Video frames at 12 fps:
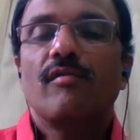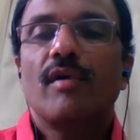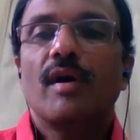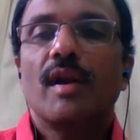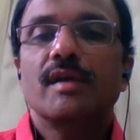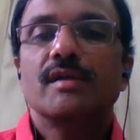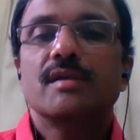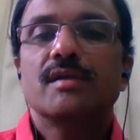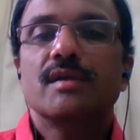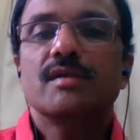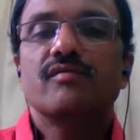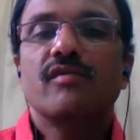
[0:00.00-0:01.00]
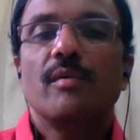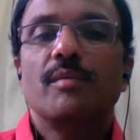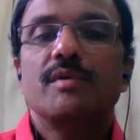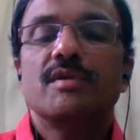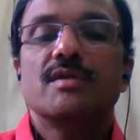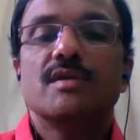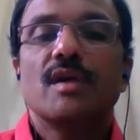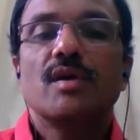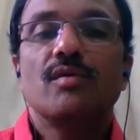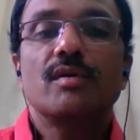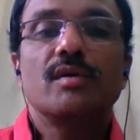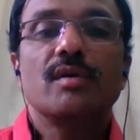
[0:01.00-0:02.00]
fertilizations, forms a
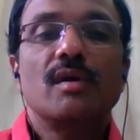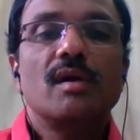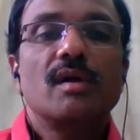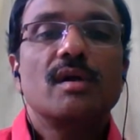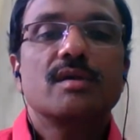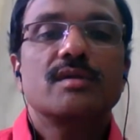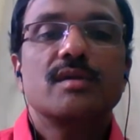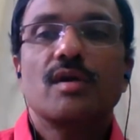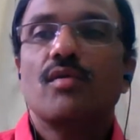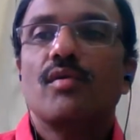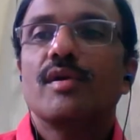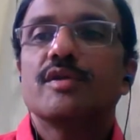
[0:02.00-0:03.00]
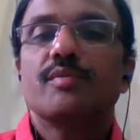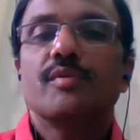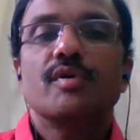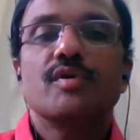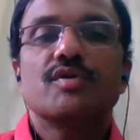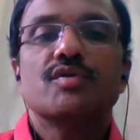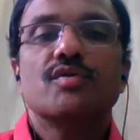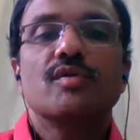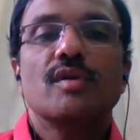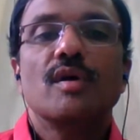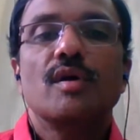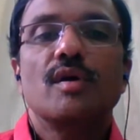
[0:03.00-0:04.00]
zygote. Zygote is produced to
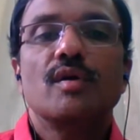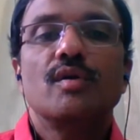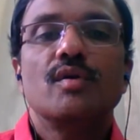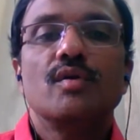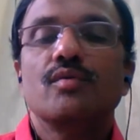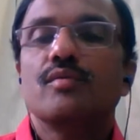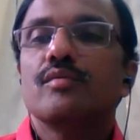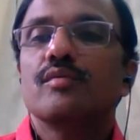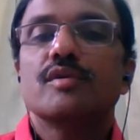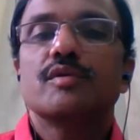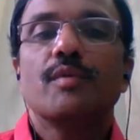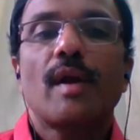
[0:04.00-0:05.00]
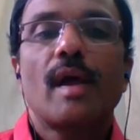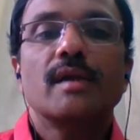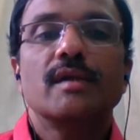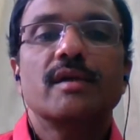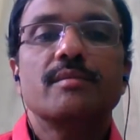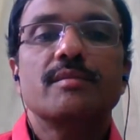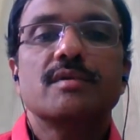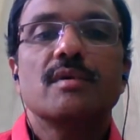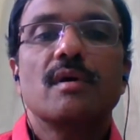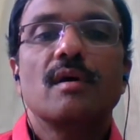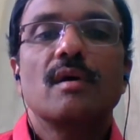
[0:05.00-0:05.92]
the new sporangiums.